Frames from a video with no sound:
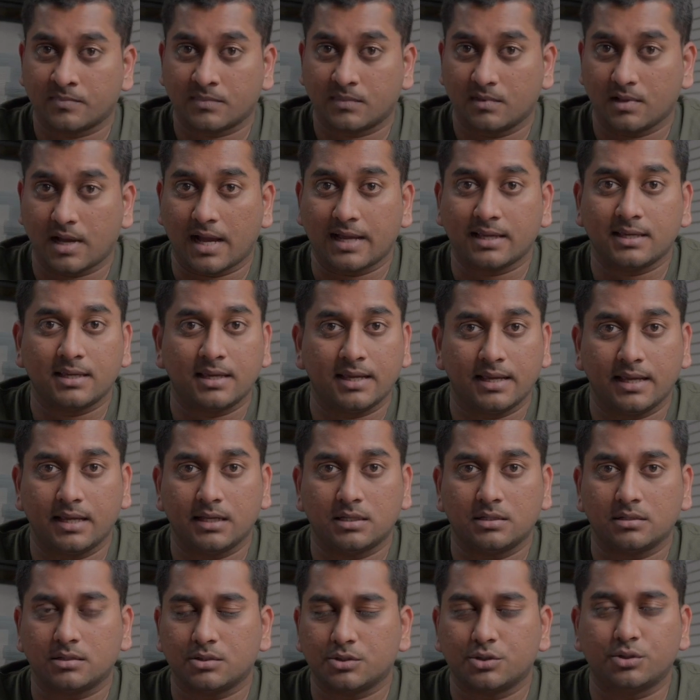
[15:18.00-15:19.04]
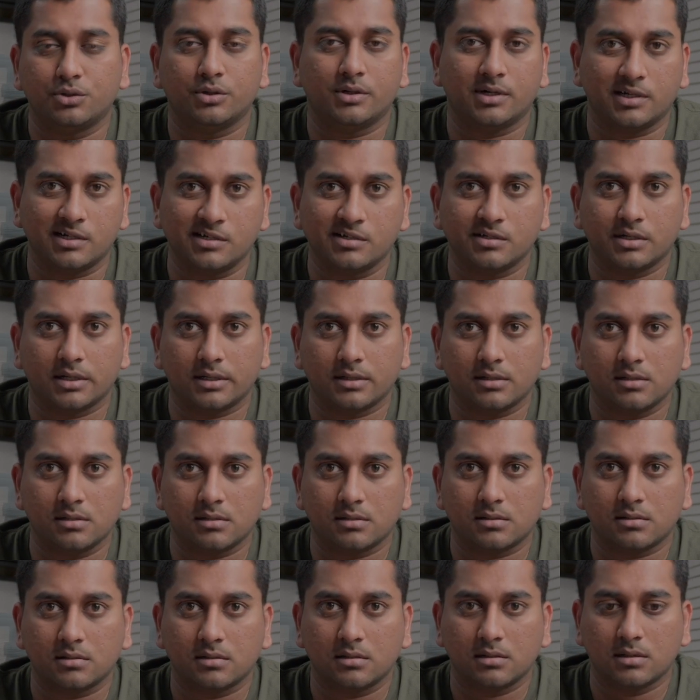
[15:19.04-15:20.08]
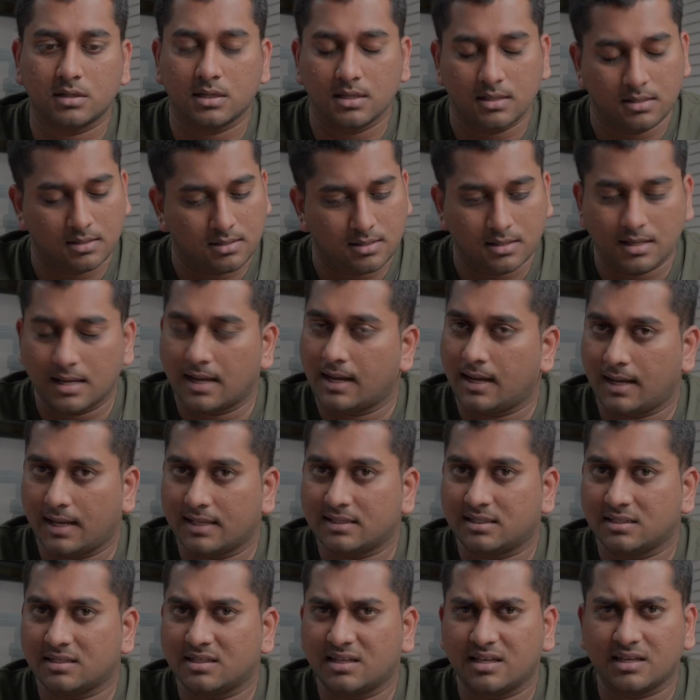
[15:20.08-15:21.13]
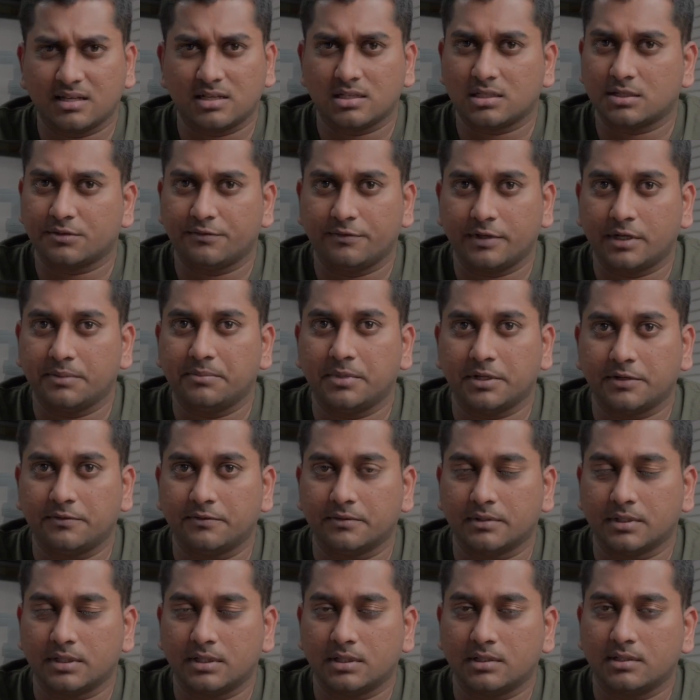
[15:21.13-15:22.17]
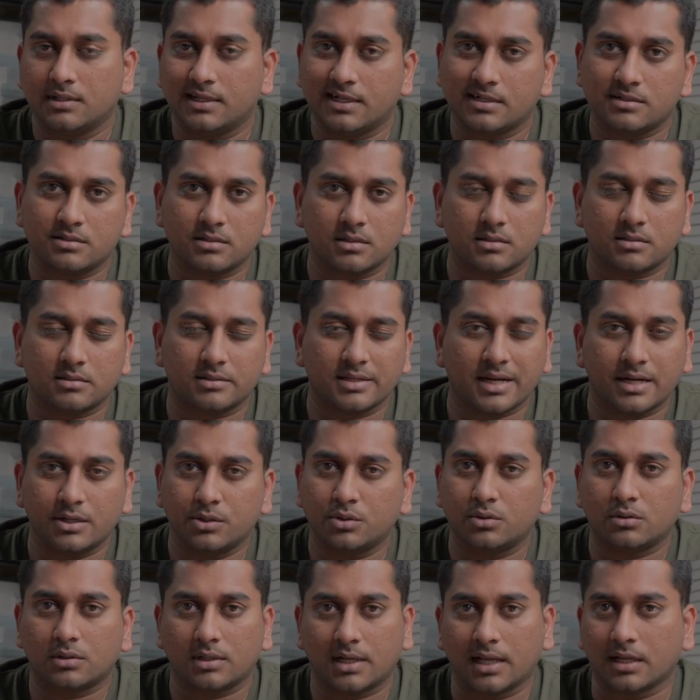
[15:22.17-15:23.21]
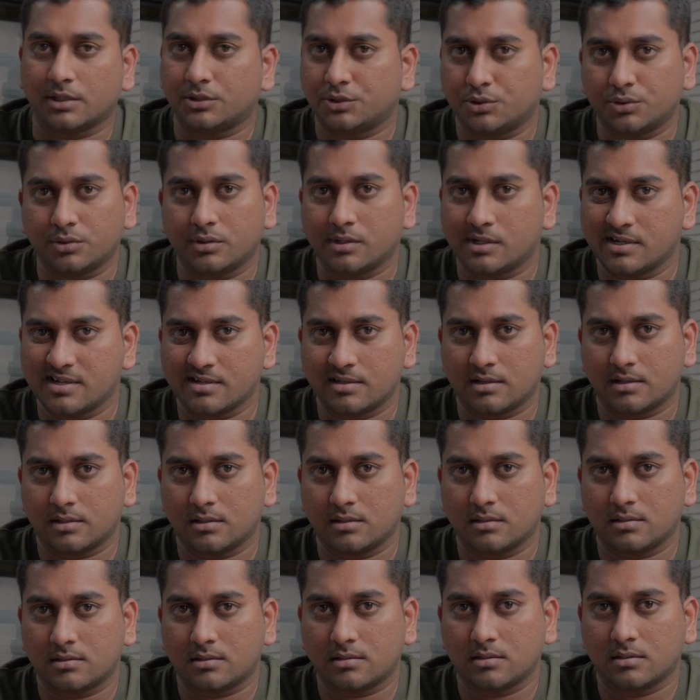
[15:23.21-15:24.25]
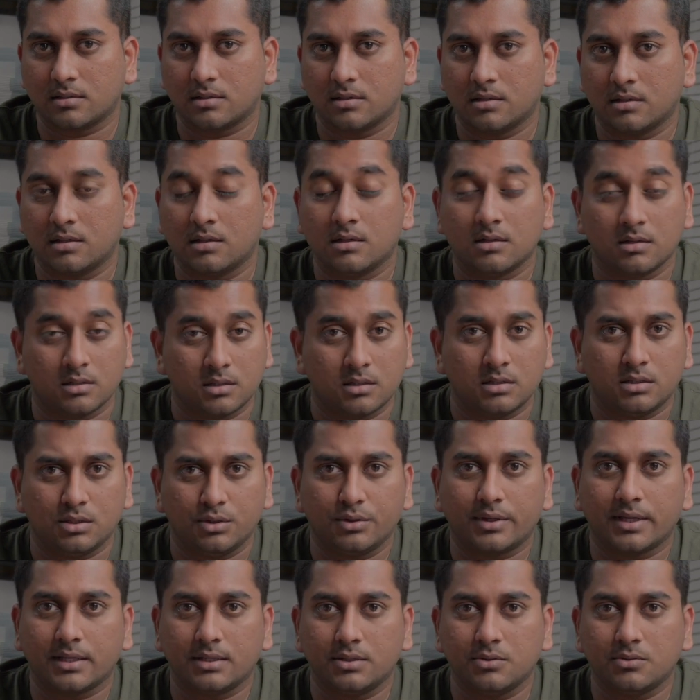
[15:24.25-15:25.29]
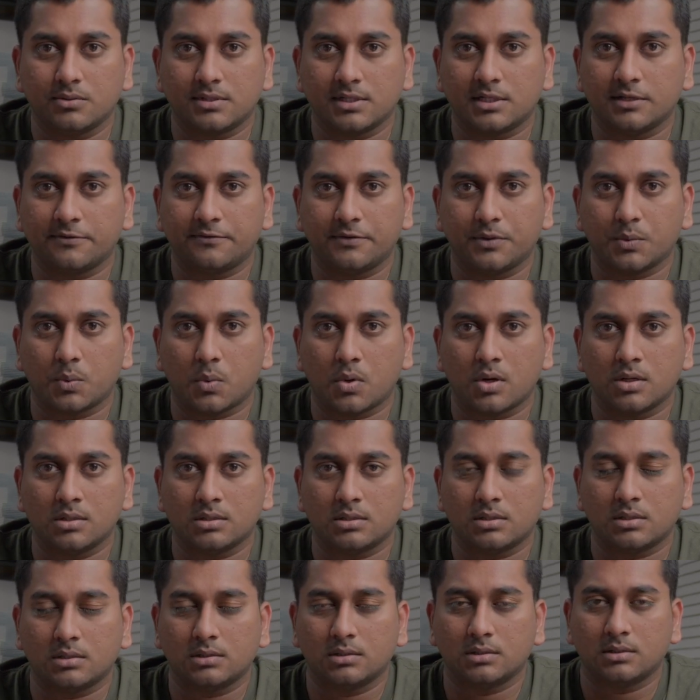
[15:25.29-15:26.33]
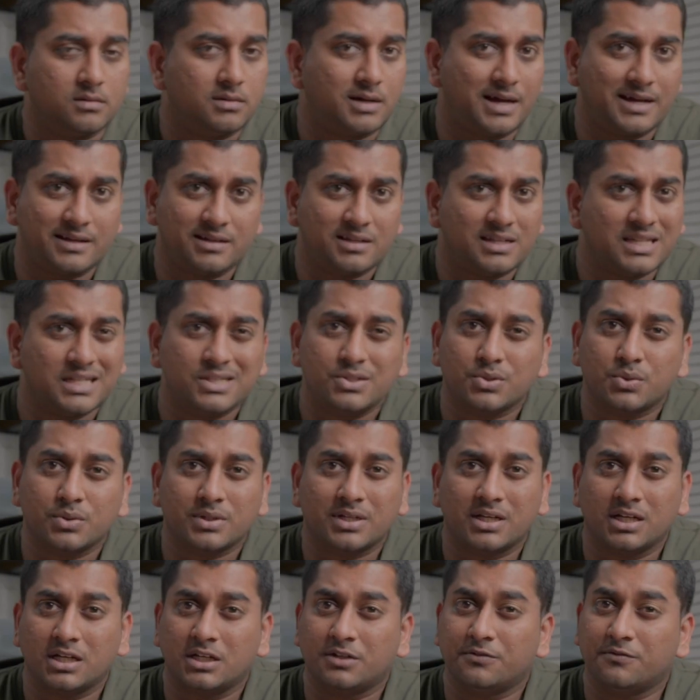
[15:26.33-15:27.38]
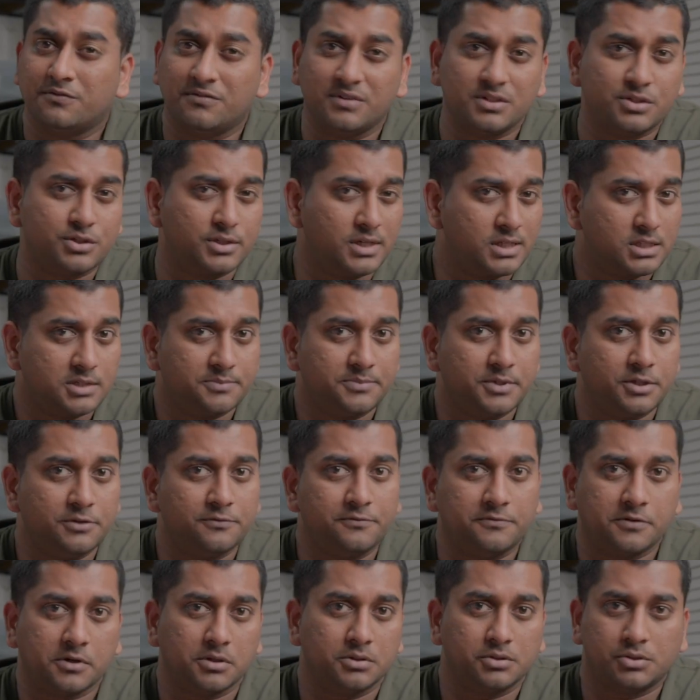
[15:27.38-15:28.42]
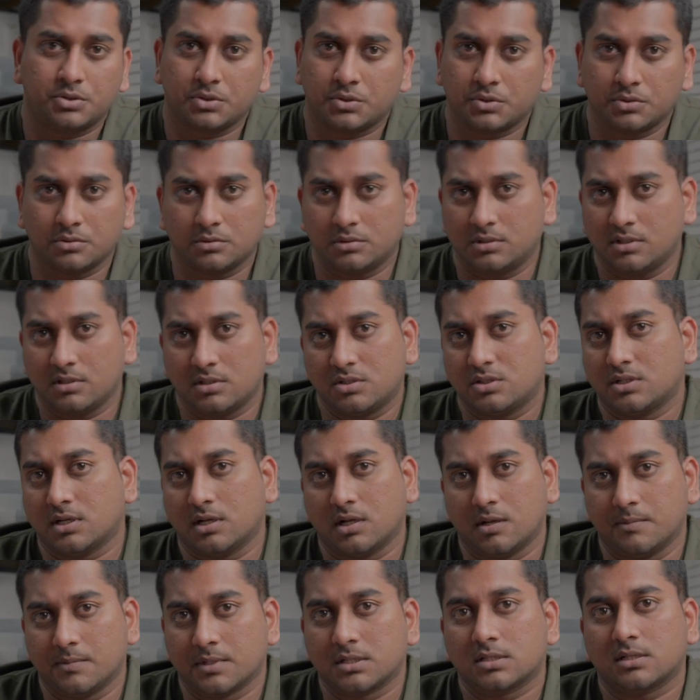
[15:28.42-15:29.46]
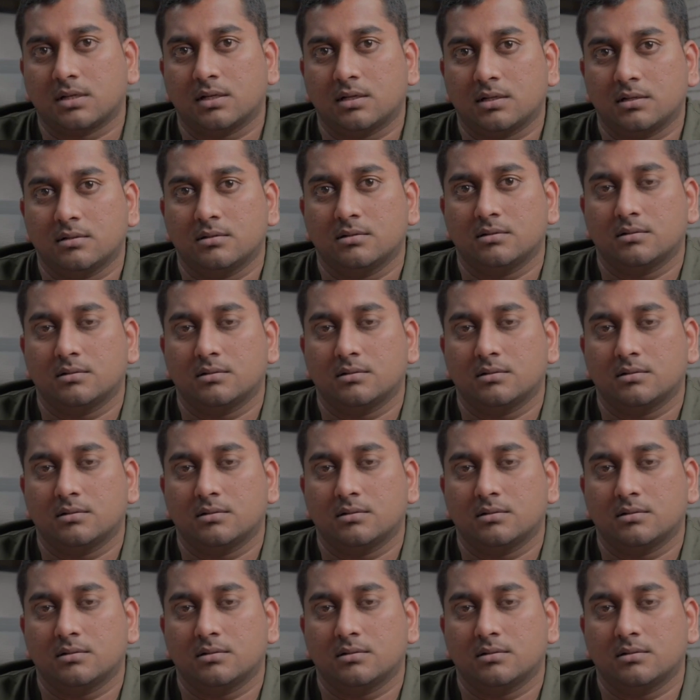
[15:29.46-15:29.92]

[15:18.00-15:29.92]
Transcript: I hate sugar in curries. I think hate is a very big word. Let's just say I don't like sugar in curries. You can use it if you want. I really don't care which recipe you follow to cook this Chana Masala.